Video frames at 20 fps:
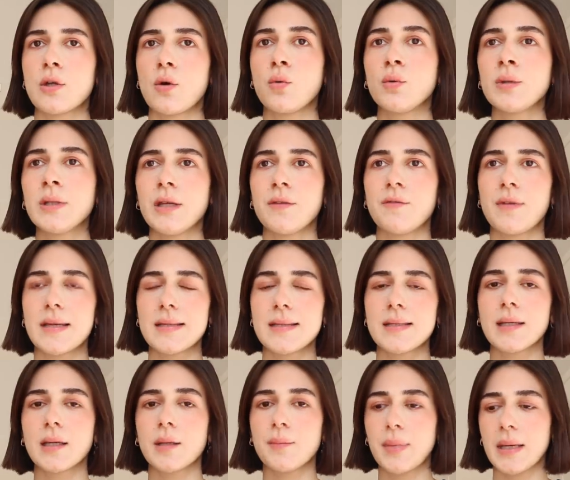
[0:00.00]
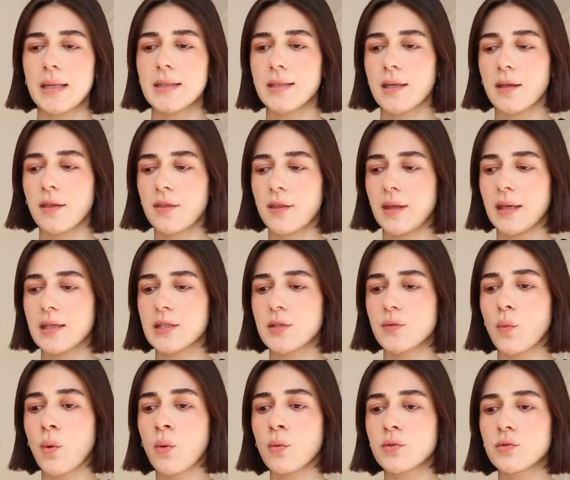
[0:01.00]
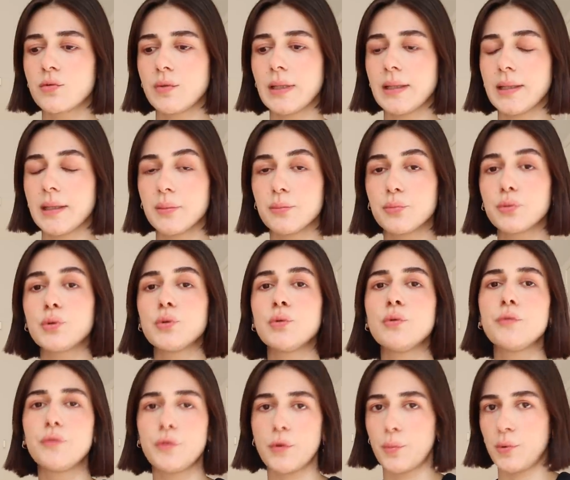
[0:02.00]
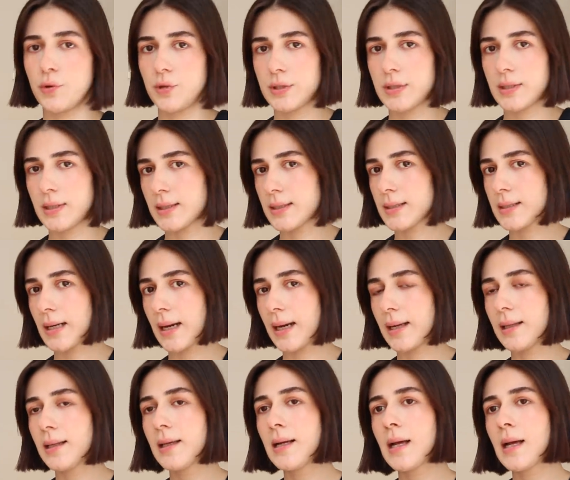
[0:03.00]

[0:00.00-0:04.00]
only investing in basic things won't really improve your personal style,